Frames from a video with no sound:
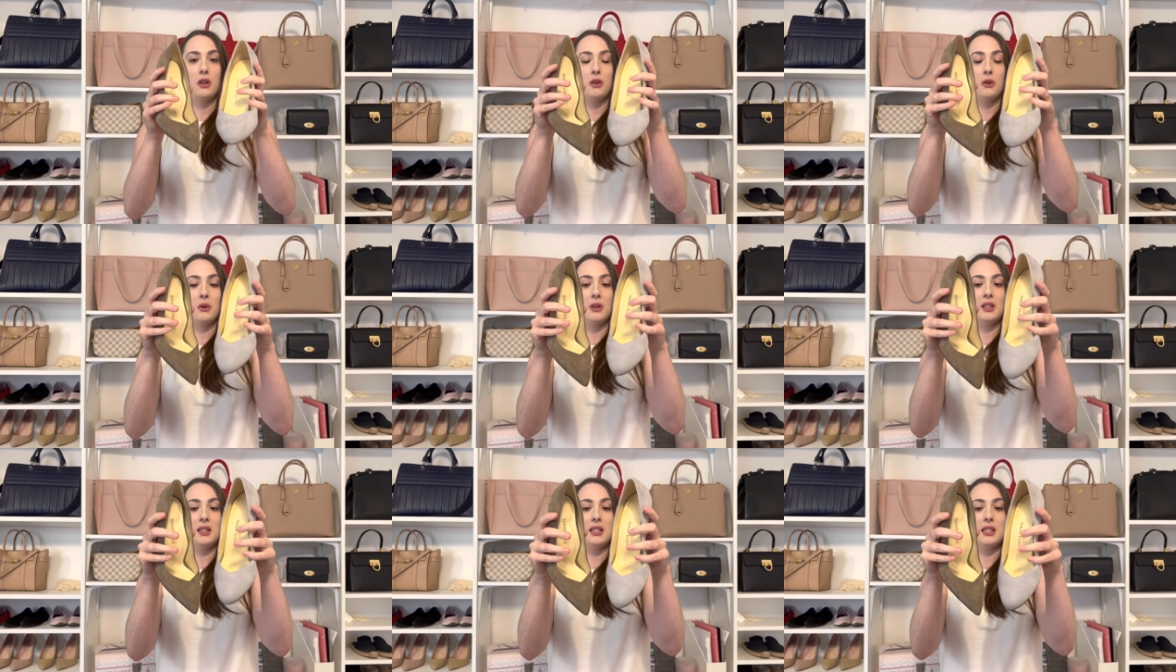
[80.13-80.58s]

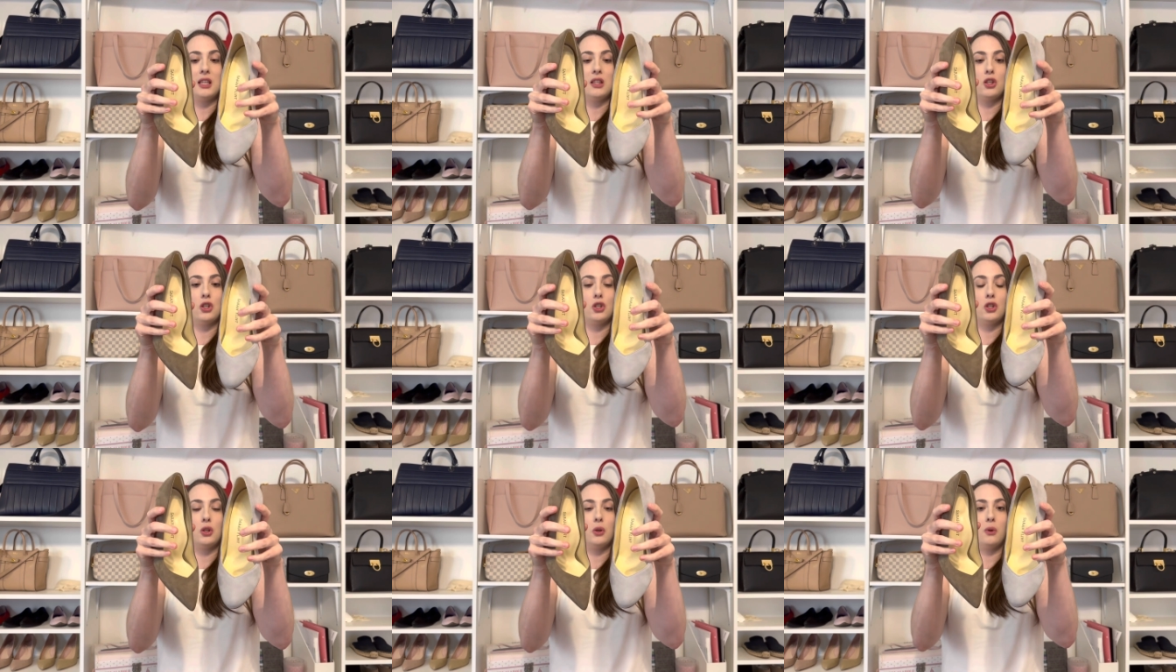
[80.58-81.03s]
you can see the
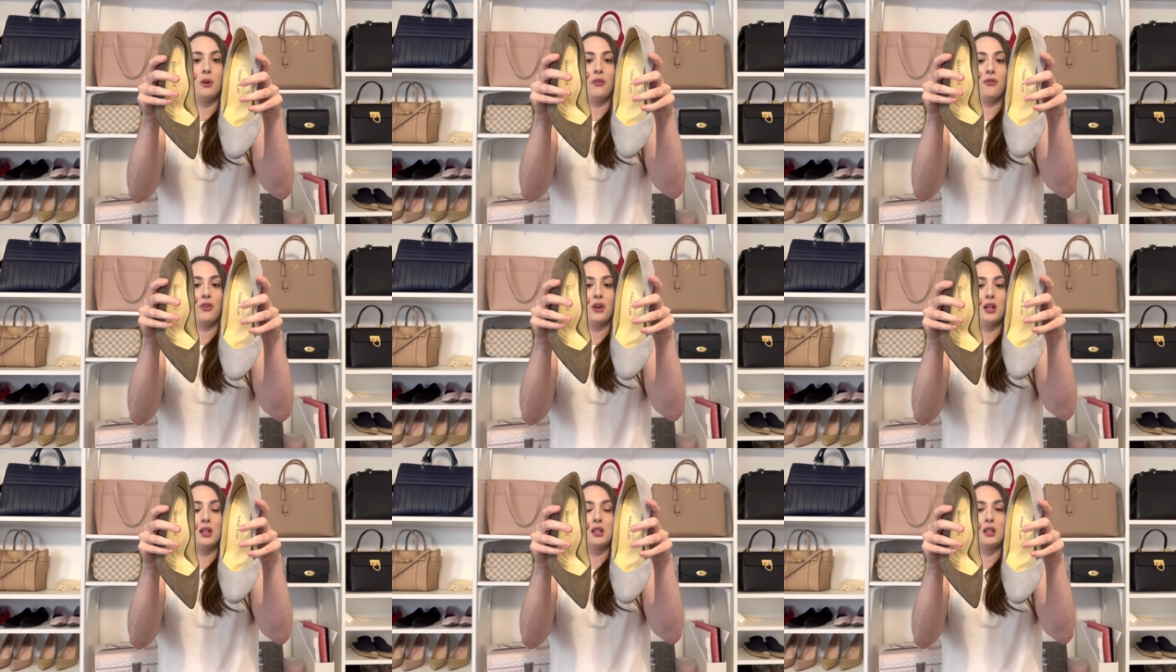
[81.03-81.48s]
two
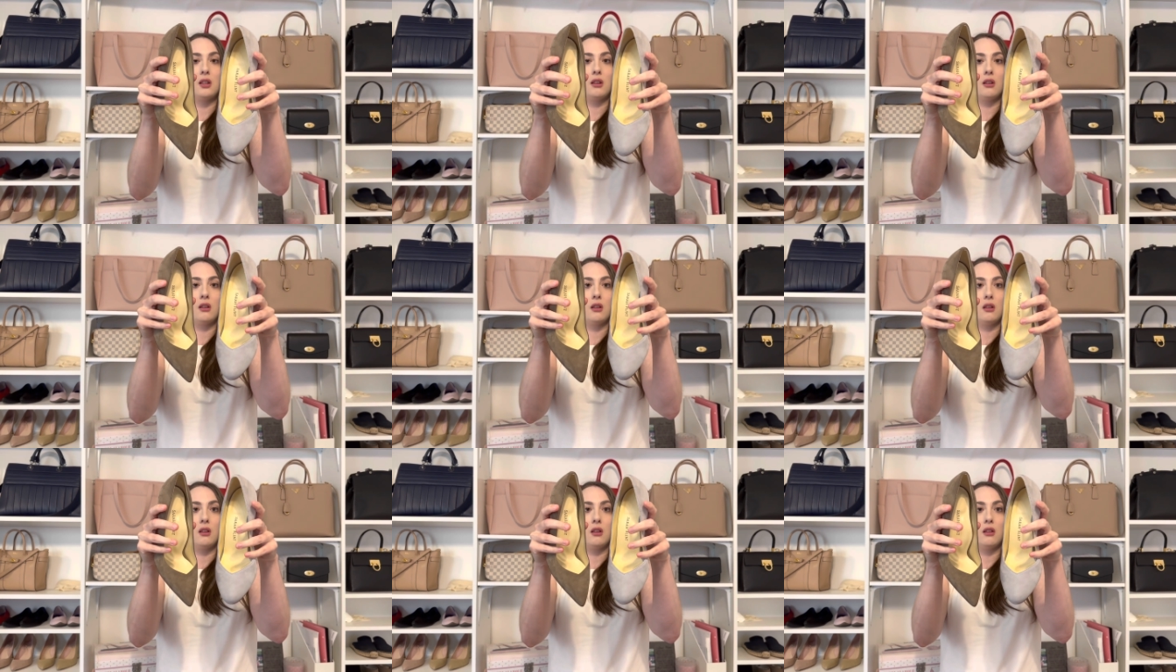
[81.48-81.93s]
different
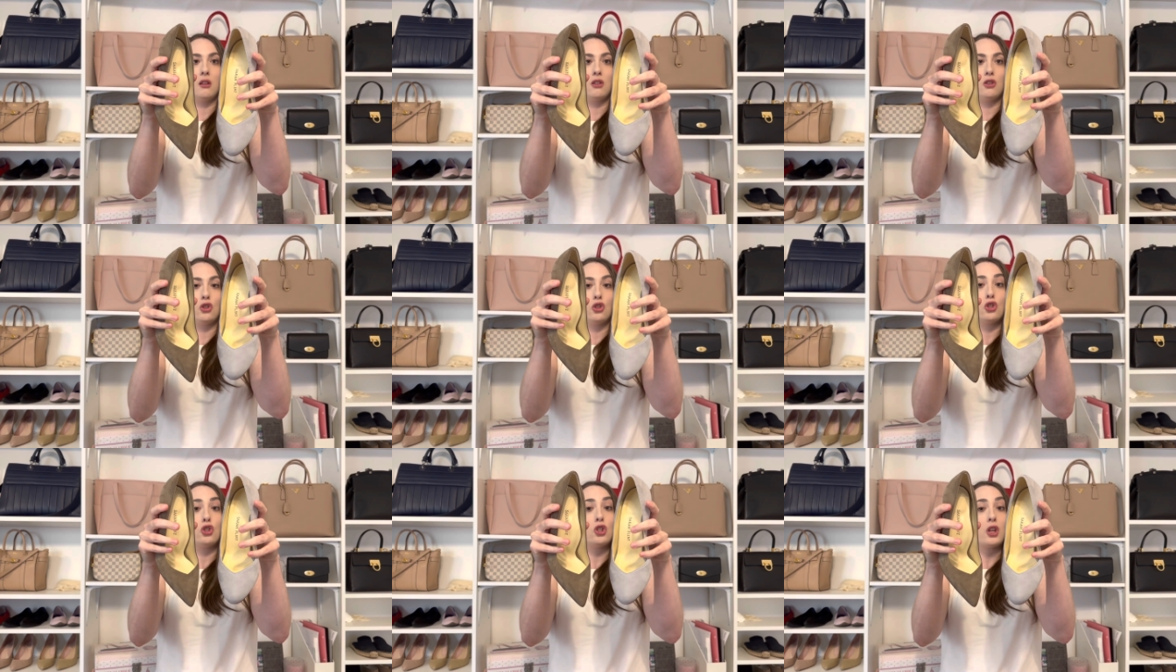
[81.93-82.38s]

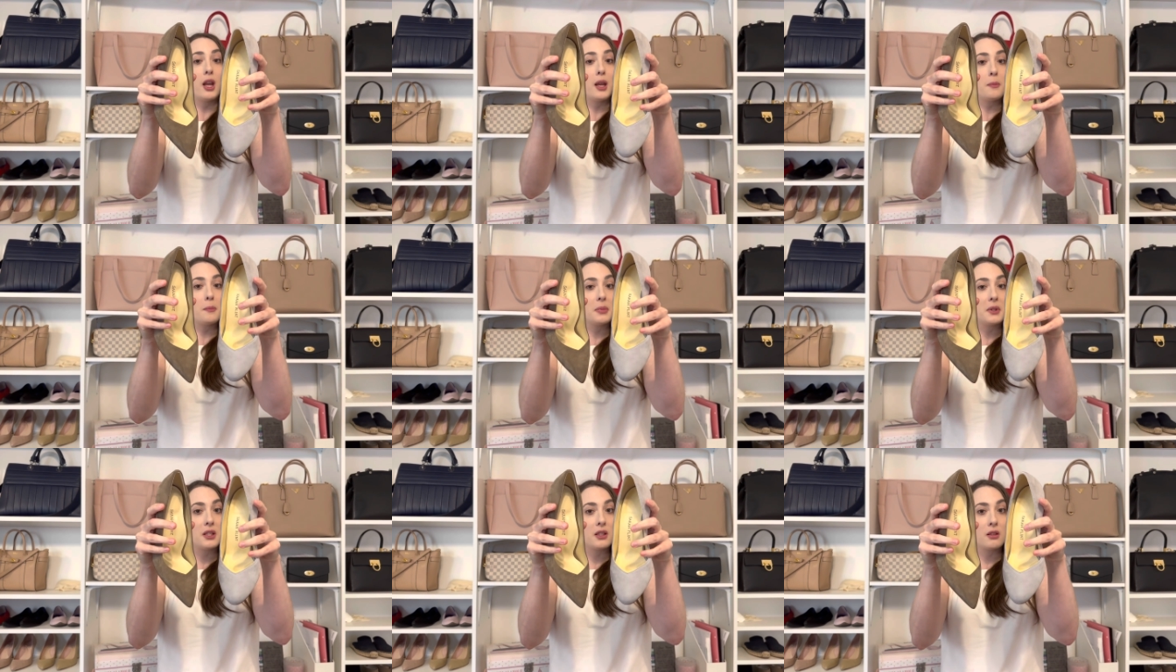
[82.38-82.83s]

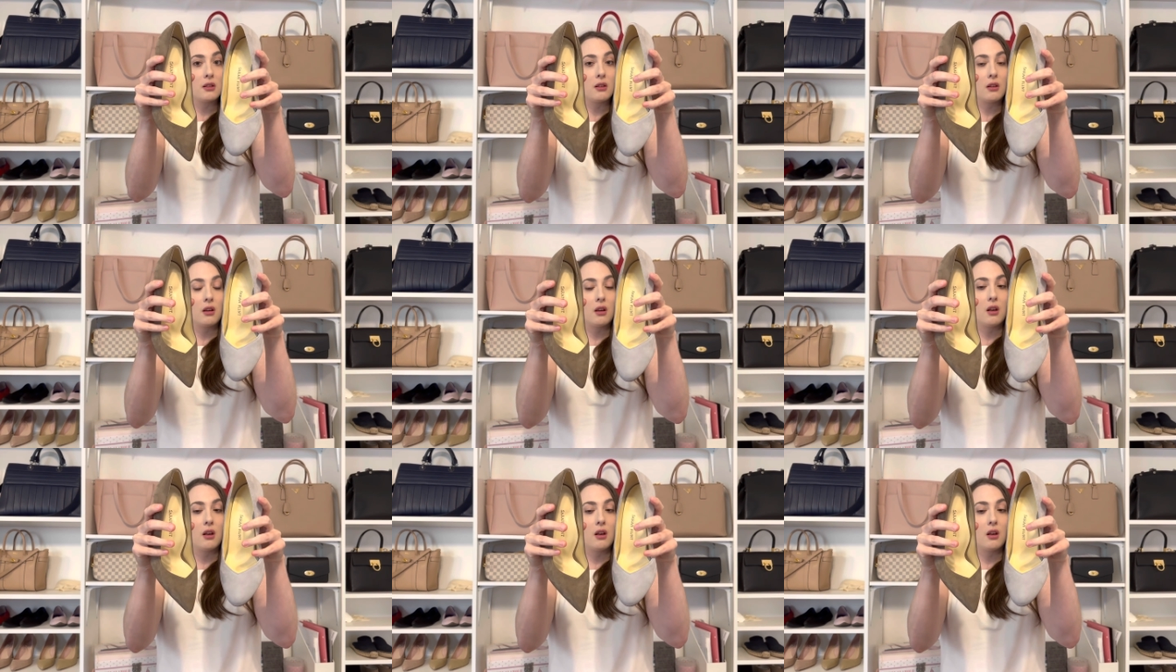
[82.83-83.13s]
shapes